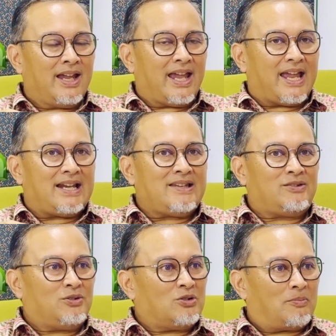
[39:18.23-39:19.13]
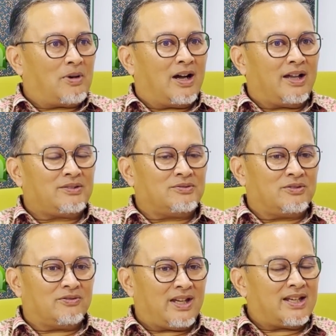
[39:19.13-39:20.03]
at least do your part to
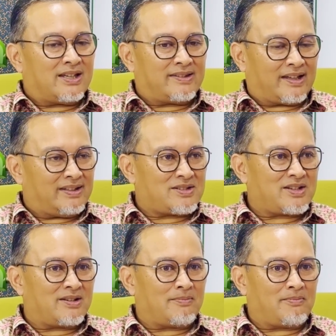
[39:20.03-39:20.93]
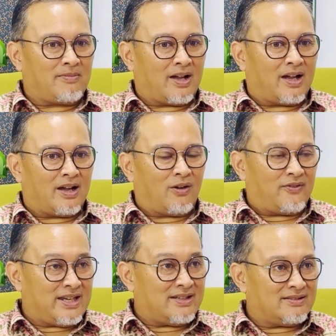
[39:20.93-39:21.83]
create a succession of
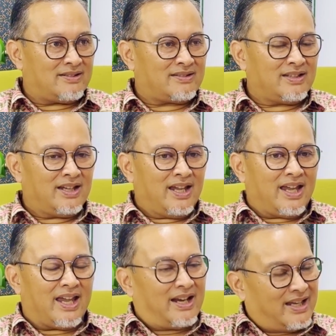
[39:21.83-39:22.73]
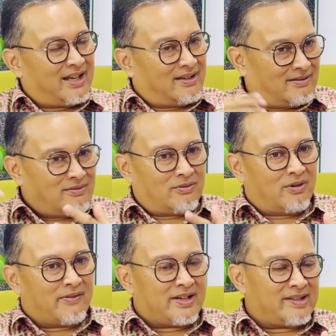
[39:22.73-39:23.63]
leaders. And again,
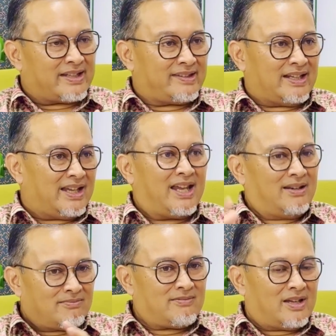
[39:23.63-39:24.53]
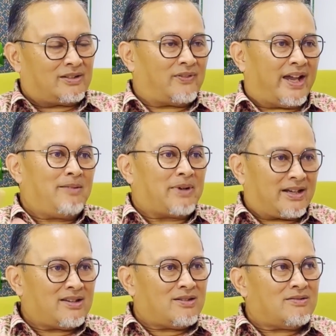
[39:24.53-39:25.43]
whoever decides at the end, it's fine.
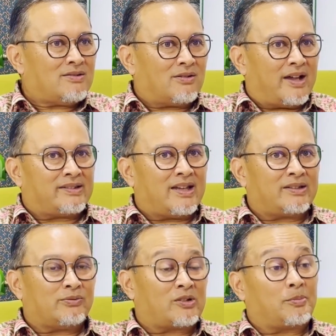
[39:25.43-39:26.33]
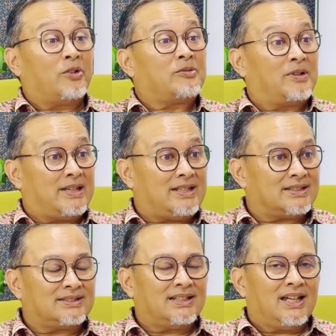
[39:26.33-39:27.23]
But as a responsible
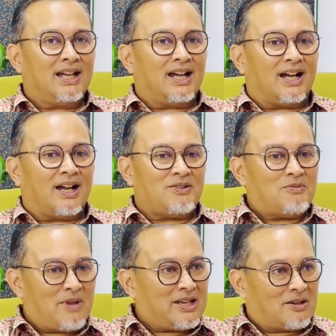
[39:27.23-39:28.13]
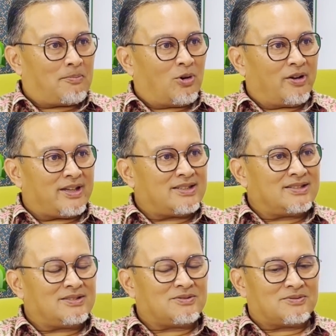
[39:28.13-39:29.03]
leader, you made it a point
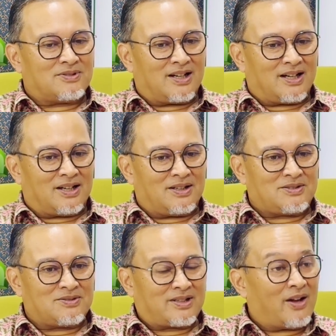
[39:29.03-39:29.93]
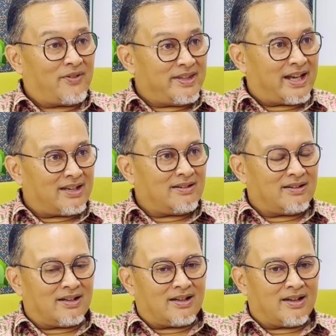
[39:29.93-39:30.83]
to cover that
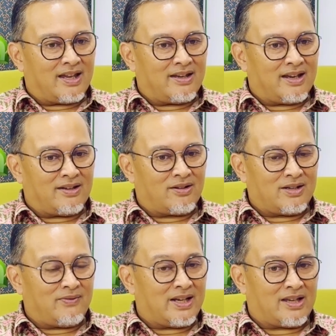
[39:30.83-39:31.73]
and not leave it